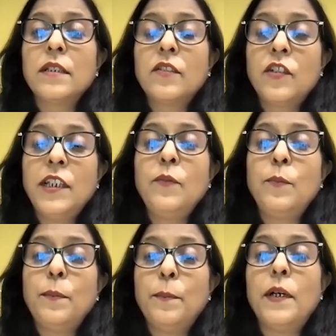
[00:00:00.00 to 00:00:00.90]

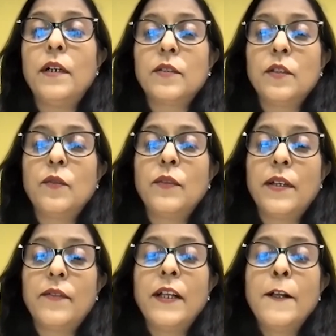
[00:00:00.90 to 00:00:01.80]
3 burgs. We
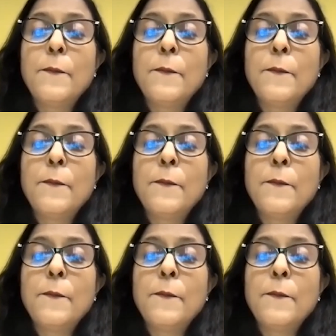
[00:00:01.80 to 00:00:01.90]
have